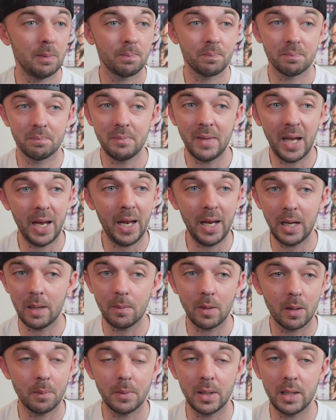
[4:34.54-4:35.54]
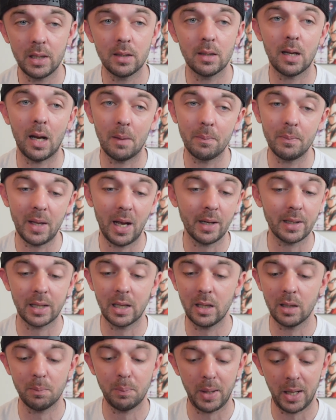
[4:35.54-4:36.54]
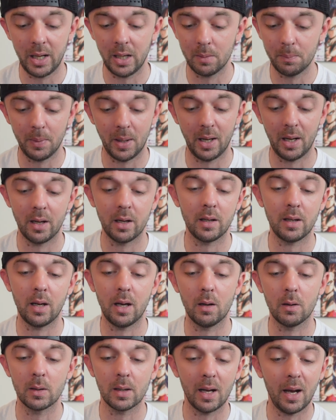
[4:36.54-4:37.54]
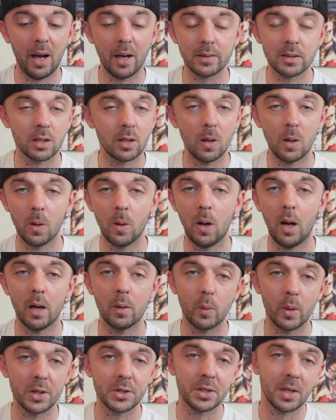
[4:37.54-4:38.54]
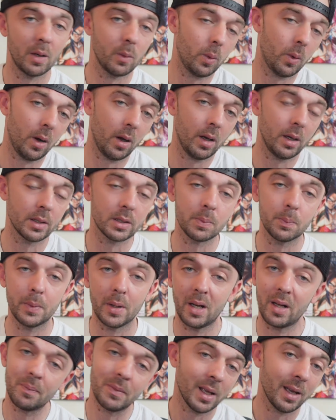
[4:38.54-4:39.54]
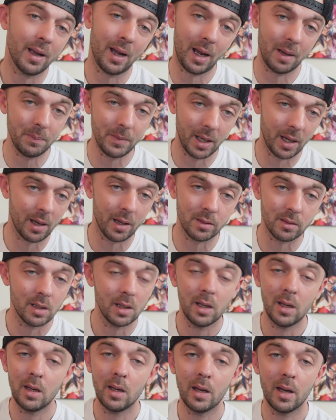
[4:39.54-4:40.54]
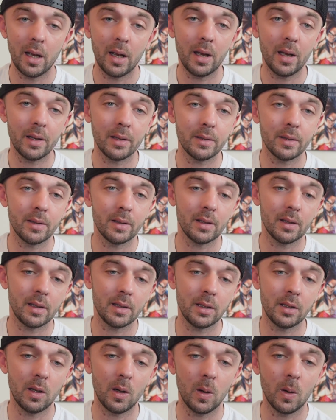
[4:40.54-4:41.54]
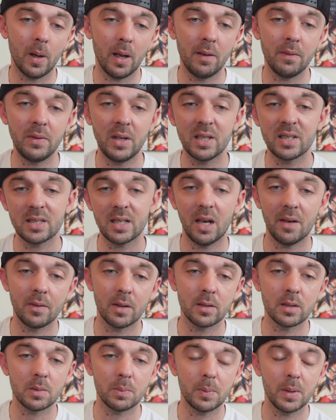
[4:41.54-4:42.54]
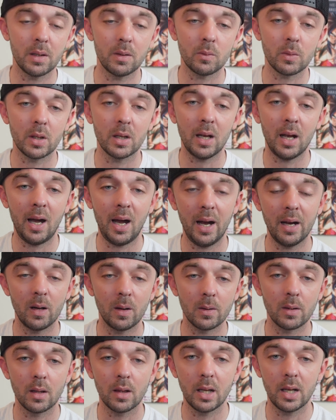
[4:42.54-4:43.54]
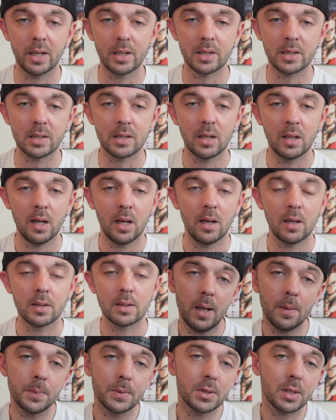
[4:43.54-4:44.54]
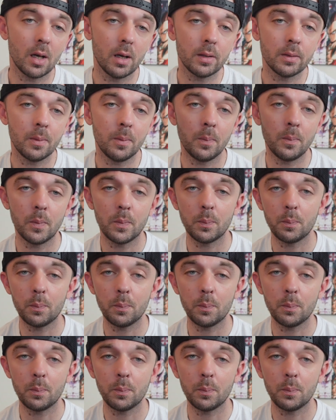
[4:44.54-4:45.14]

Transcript: name. I mean, I'm not getting paid by Elgato. I wish I was, but I'm not. And MV7's been really high on the list. Samson